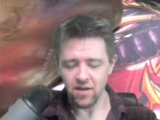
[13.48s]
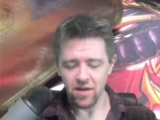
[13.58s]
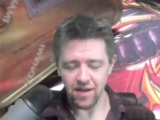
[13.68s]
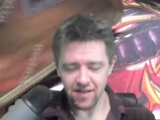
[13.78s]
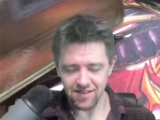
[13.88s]

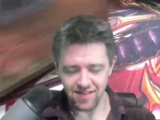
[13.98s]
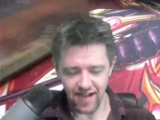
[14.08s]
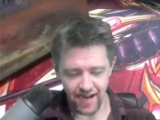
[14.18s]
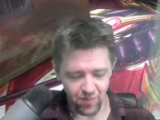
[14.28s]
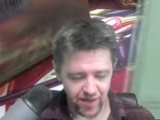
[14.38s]
And
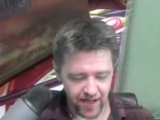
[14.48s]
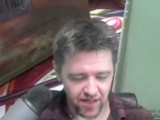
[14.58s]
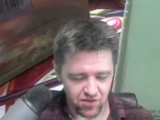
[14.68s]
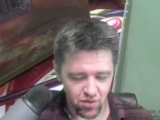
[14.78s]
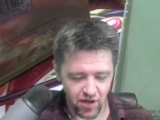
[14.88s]
inside we
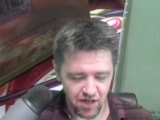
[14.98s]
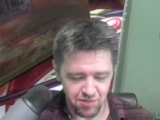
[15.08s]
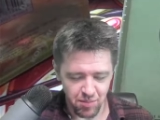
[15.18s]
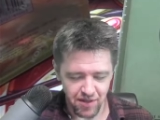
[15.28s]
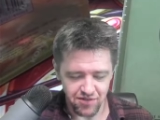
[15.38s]
got two Cosmo
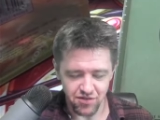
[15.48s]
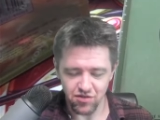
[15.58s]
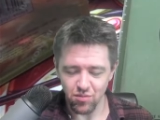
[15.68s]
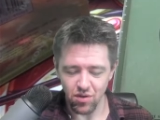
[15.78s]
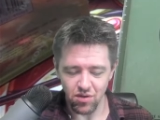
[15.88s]
Blazers,
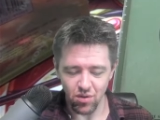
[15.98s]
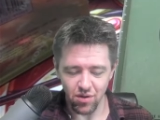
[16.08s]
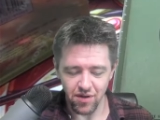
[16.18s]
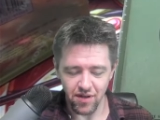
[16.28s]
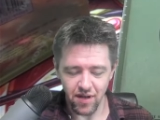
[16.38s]
two more
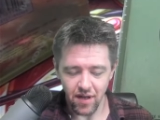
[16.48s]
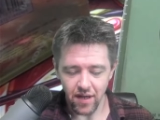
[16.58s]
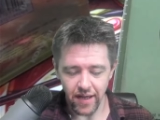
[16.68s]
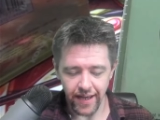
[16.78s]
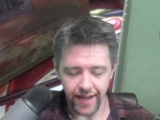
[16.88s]
Lord,
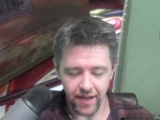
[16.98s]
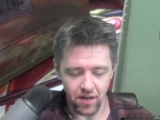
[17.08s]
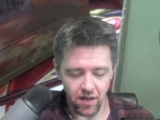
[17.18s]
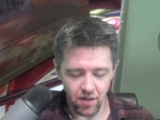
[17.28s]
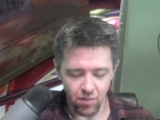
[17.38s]
and
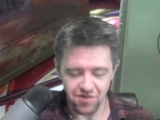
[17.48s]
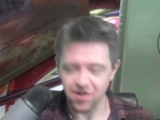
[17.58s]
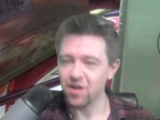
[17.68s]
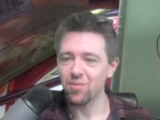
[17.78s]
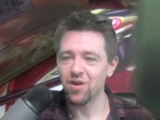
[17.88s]
what was it,
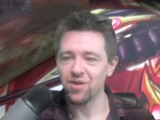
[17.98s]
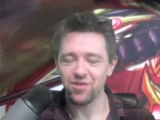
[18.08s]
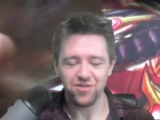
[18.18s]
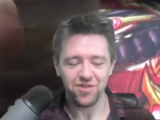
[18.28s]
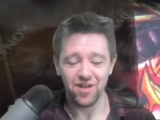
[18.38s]
Number
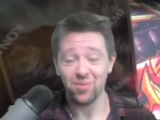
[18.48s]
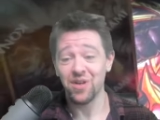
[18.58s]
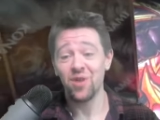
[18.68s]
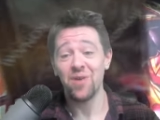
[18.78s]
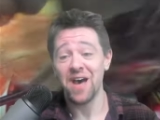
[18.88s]
Hunters? And we
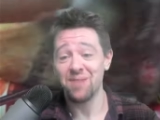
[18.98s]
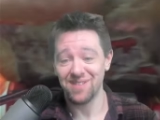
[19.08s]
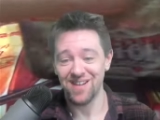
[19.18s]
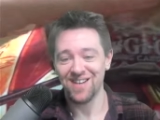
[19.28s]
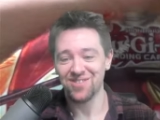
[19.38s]
know what happened
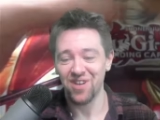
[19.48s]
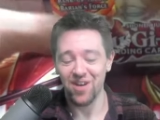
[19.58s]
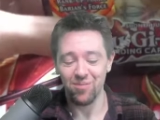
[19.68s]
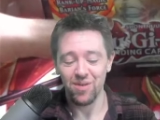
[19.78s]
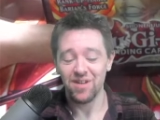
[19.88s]
last time.